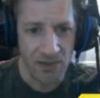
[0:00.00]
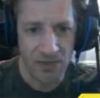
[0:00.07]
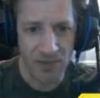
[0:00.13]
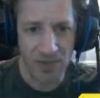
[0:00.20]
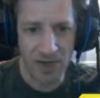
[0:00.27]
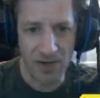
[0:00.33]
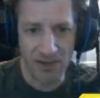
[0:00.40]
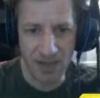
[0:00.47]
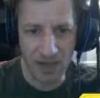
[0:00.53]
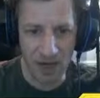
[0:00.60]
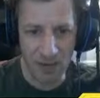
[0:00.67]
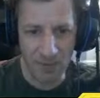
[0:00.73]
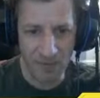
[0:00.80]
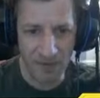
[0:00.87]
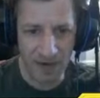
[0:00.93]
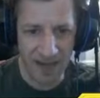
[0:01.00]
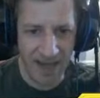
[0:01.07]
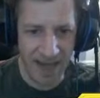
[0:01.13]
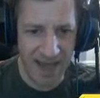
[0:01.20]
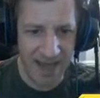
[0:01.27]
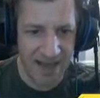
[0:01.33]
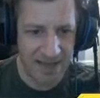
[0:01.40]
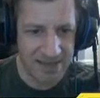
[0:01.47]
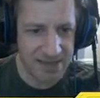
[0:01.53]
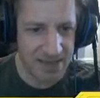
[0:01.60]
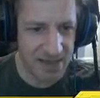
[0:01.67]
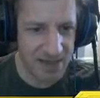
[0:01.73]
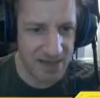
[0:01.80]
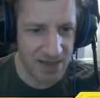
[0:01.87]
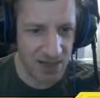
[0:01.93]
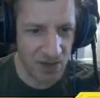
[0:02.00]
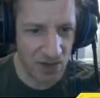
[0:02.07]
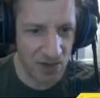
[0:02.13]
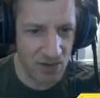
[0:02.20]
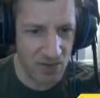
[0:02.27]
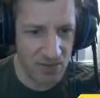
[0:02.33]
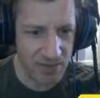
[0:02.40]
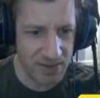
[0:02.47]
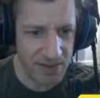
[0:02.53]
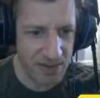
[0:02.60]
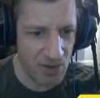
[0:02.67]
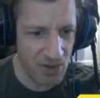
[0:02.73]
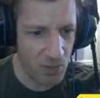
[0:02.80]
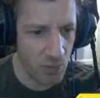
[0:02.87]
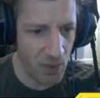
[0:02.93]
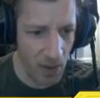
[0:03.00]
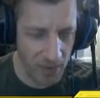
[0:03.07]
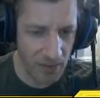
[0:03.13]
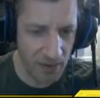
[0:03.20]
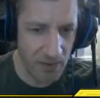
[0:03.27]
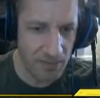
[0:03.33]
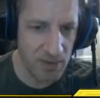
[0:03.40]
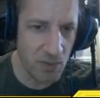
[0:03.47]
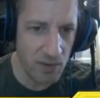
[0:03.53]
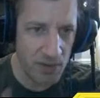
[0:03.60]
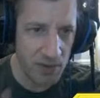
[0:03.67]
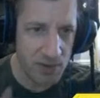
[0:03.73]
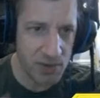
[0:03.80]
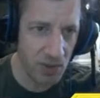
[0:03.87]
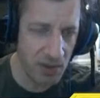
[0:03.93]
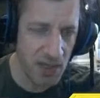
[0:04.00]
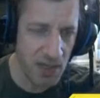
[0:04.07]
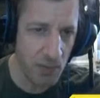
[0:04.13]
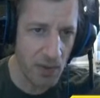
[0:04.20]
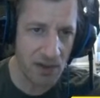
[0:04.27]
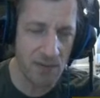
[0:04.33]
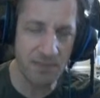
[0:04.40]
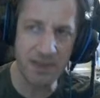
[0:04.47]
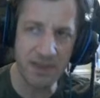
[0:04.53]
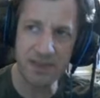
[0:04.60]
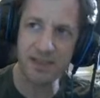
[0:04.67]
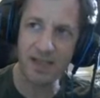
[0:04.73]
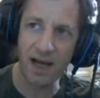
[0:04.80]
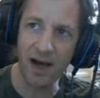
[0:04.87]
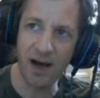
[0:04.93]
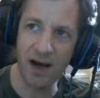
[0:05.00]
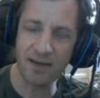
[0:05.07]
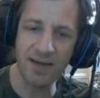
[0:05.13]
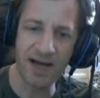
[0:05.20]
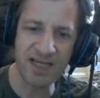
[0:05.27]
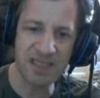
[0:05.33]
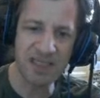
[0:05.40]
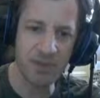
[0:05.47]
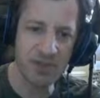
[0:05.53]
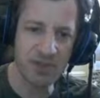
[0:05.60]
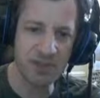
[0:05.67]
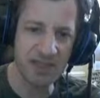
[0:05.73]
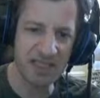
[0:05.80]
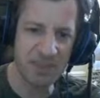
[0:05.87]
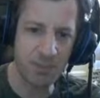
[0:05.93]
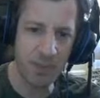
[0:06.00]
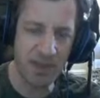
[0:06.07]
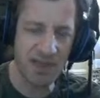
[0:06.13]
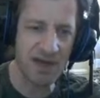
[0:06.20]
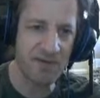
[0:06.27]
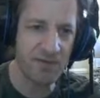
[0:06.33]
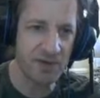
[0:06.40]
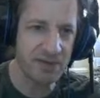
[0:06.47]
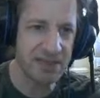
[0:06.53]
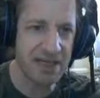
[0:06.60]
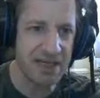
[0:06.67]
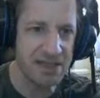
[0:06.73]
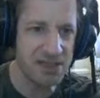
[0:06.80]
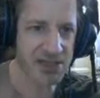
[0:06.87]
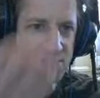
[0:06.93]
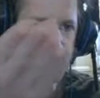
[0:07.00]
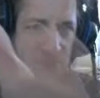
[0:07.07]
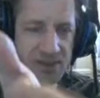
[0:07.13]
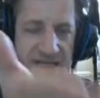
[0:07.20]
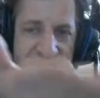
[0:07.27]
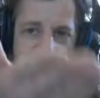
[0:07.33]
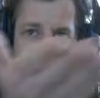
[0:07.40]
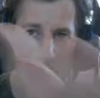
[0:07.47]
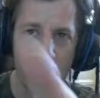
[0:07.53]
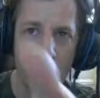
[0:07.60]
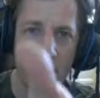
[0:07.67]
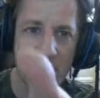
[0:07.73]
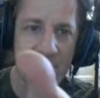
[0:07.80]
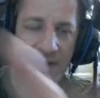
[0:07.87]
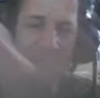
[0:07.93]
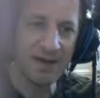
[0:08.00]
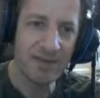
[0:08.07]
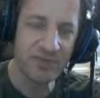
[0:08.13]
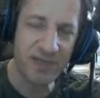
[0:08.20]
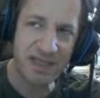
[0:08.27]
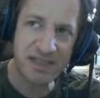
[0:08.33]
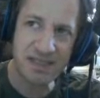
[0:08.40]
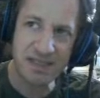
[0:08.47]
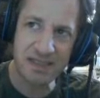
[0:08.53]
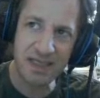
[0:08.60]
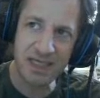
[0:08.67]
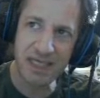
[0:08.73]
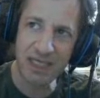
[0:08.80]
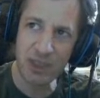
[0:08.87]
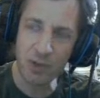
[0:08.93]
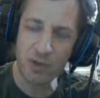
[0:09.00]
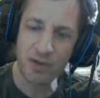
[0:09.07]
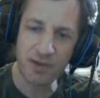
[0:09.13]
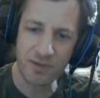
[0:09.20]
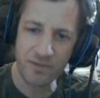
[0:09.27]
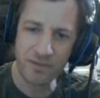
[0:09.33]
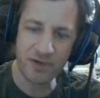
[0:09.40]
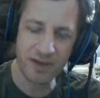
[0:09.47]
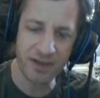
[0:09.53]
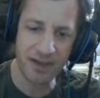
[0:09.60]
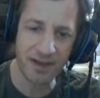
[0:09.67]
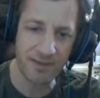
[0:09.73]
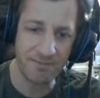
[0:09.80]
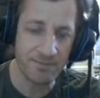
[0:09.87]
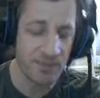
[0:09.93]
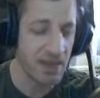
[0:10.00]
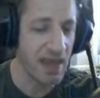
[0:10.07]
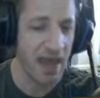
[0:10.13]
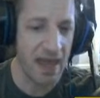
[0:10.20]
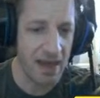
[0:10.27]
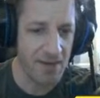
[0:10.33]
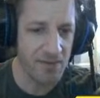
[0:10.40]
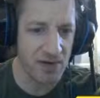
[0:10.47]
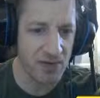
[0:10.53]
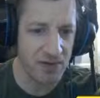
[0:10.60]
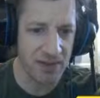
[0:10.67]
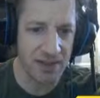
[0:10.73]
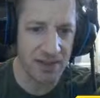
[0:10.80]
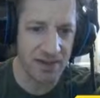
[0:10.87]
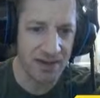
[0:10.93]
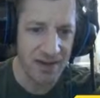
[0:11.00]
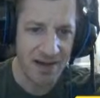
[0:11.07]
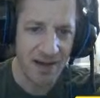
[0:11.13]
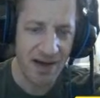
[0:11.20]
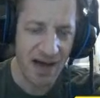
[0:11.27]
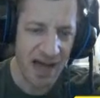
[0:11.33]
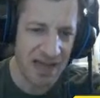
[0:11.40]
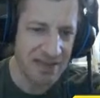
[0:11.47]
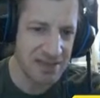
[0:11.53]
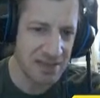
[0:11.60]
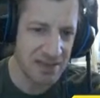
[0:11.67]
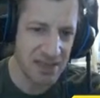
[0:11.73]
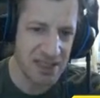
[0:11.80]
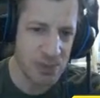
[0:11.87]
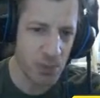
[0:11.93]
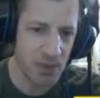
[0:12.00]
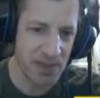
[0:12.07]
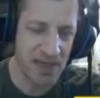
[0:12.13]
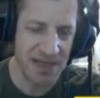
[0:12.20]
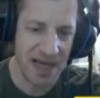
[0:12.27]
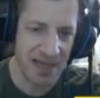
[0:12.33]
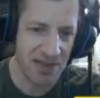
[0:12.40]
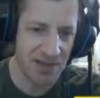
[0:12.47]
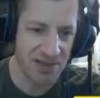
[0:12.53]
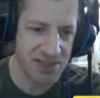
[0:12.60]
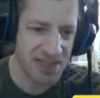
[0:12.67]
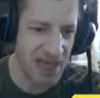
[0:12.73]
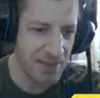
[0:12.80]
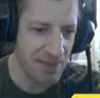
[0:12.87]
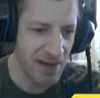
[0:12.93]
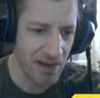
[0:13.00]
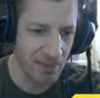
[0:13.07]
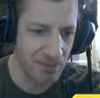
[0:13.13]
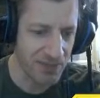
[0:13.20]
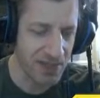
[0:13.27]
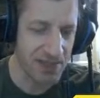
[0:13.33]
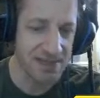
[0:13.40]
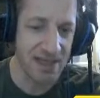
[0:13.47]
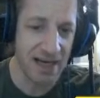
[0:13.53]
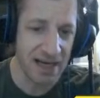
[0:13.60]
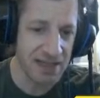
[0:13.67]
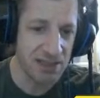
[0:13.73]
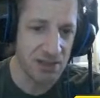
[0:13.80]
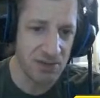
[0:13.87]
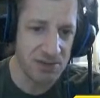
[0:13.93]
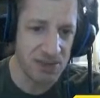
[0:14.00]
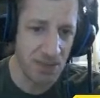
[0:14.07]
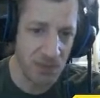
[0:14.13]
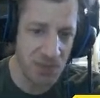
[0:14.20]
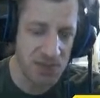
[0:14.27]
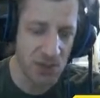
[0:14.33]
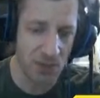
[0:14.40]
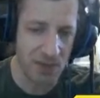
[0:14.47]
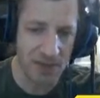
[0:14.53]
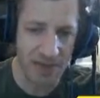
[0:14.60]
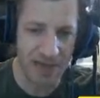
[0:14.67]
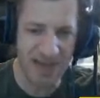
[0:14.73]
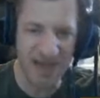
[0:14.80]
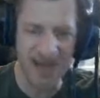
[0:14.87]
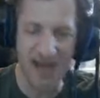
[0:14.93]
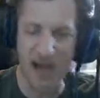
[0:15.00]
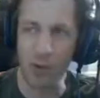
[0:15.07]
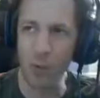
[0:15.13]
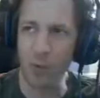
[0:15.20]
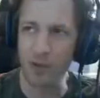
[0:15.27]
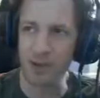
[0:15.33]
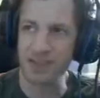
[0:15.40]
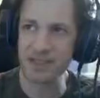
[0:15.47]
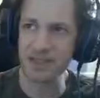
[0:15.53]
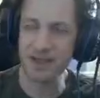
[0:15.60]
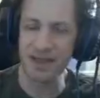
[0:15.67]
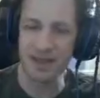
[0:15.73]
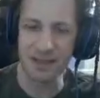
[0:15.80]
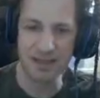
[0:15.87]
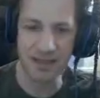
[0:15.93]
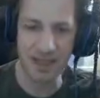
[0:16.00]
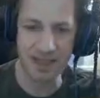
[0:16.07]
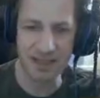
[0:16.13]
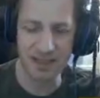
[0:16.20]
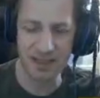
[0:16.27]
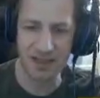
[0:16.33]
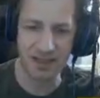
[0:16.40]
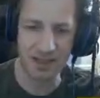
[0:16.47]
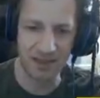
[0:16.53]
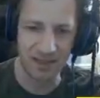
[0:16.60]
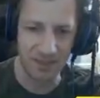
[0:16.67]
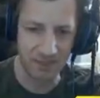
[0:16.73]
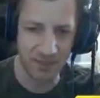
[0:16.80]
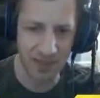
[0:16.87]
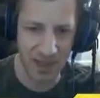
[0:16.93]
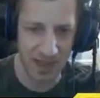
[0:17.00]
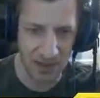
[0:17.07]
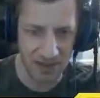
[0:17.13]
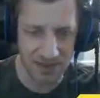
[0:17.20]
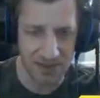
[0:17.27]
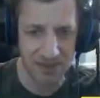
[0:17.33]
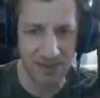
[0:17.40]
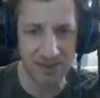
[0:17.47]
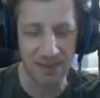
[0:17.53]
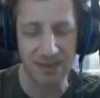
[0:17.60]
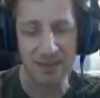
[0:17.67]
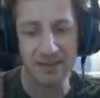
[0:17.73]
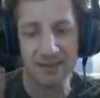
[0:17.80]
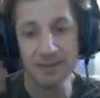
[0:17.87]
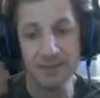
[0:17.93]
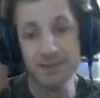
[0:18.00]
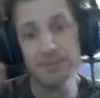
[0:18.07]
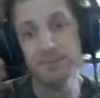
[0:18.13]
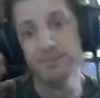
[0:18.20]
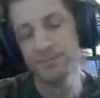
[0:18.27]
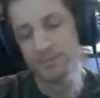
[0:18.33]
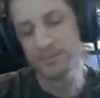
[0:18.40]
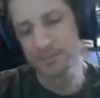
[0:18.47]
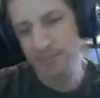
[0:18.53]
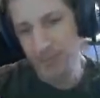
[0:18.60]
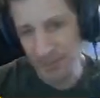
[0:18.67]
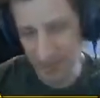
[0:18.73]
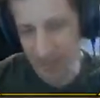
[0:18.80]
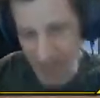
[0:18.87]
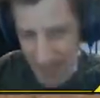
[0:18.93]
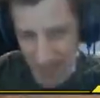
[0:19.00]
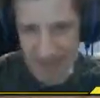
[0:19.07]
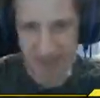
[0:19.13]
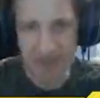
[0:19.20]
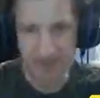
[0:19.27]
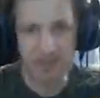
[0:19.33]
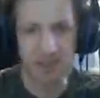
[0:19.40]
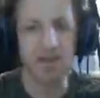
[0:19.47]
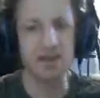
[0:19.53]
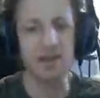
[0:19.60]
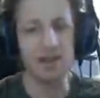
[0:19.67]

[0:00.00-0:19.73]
There you go, my friends. There you go. You're welcome. You are totally welcome. This is on exhibition. It's been there for days. Durkee Cure. This is the cure to freaking everything. I did this when Annihilators came out because I knew something was going, and then it got worse. It got Dusk. It got Pyres. It got Nest. It got